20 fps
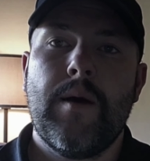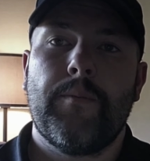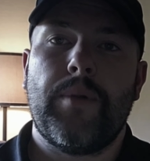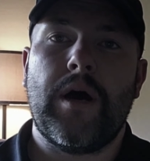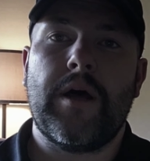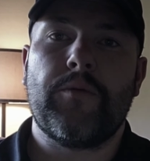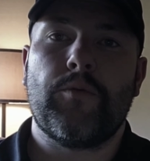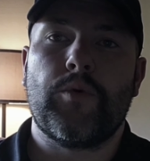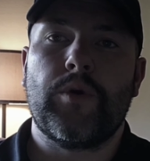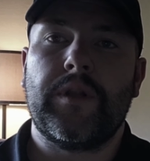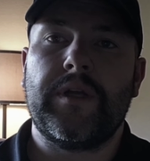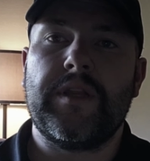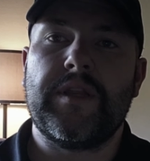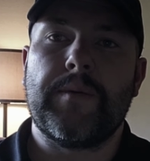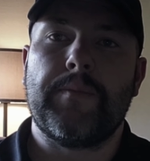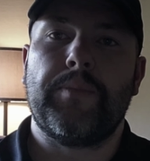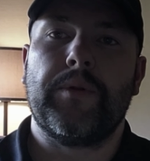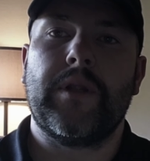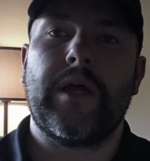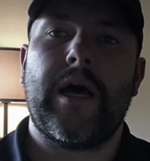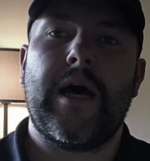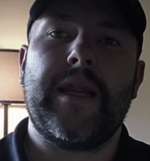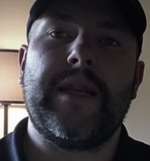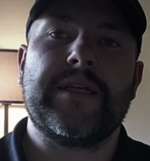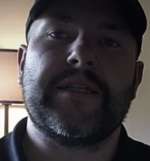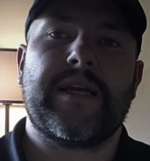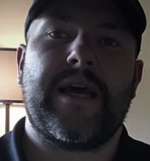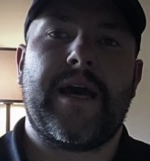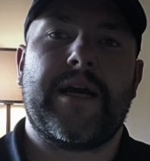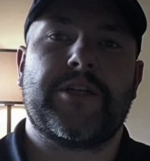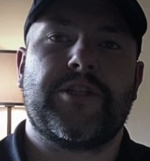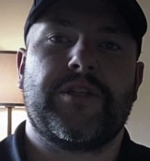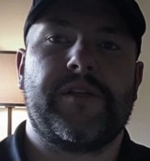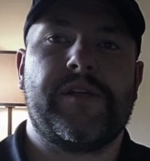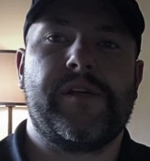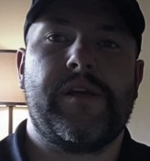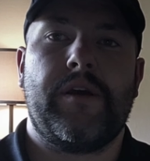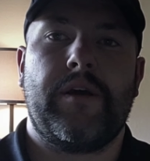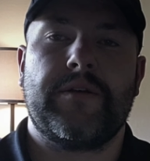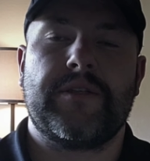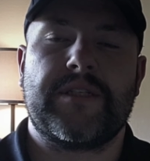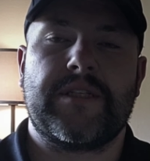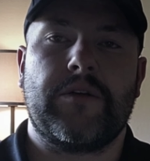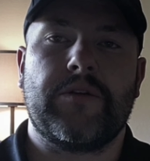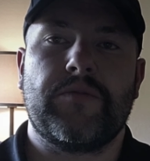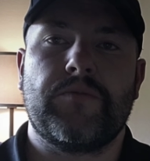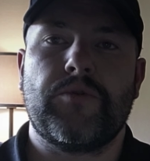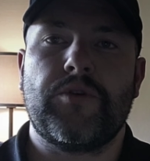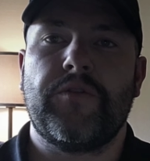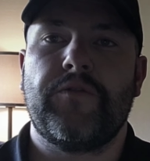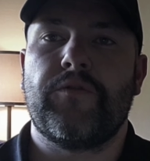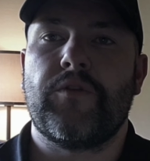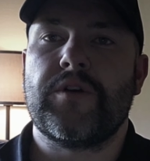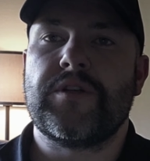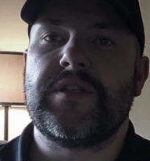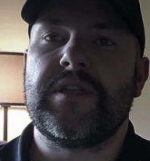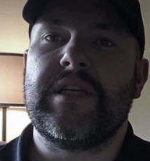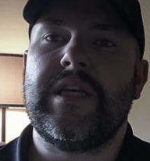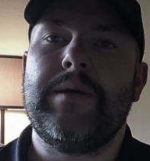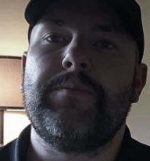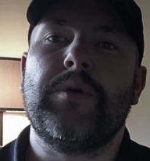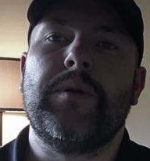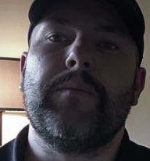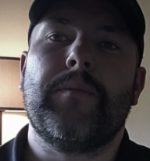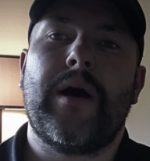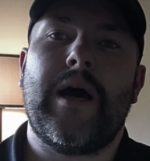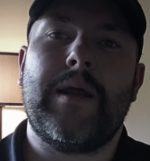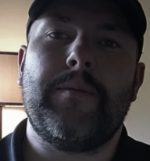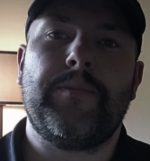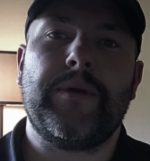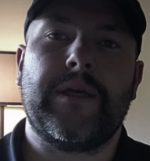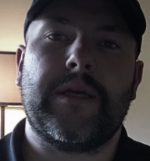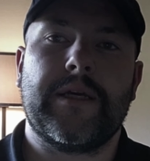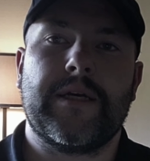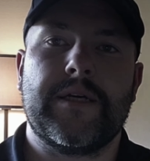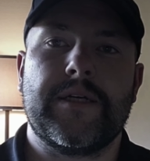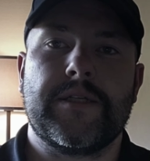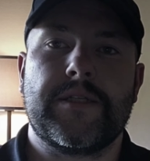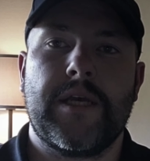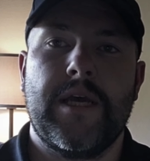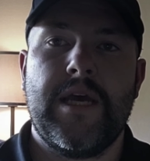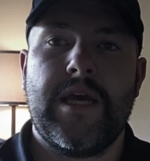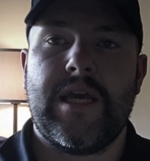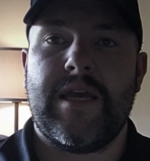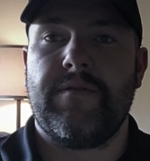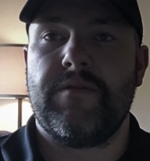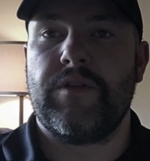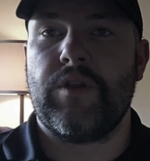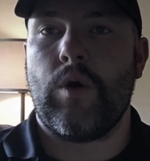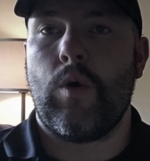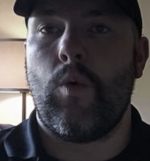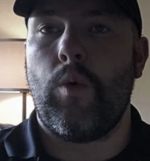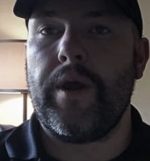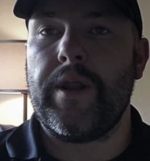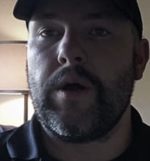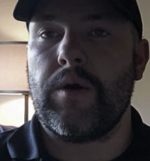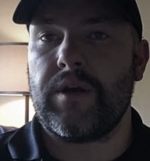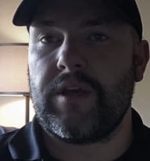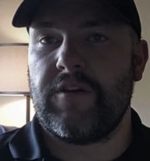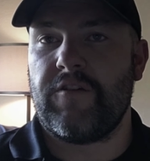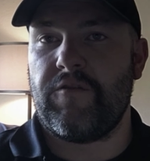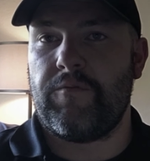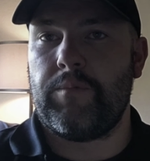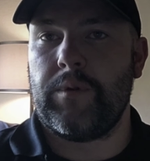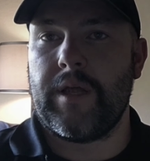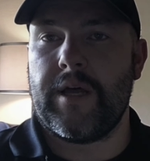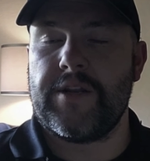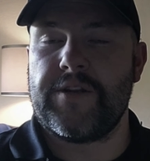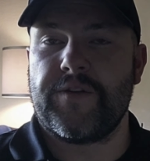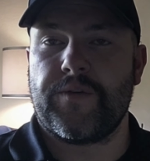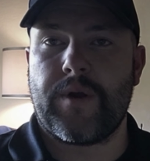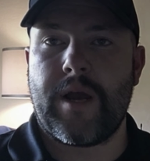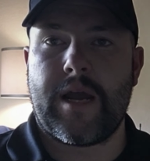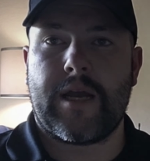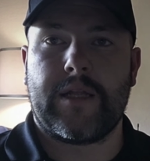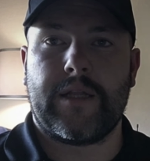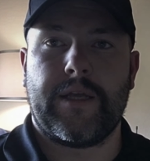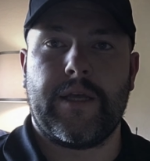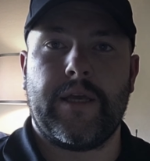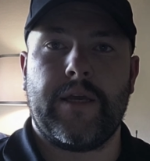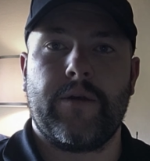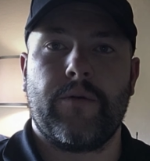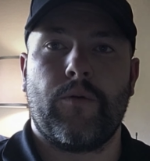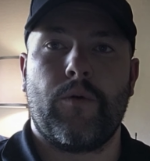But really the blood is actually still good for us to keep in mind, because even though we don't give blood directly,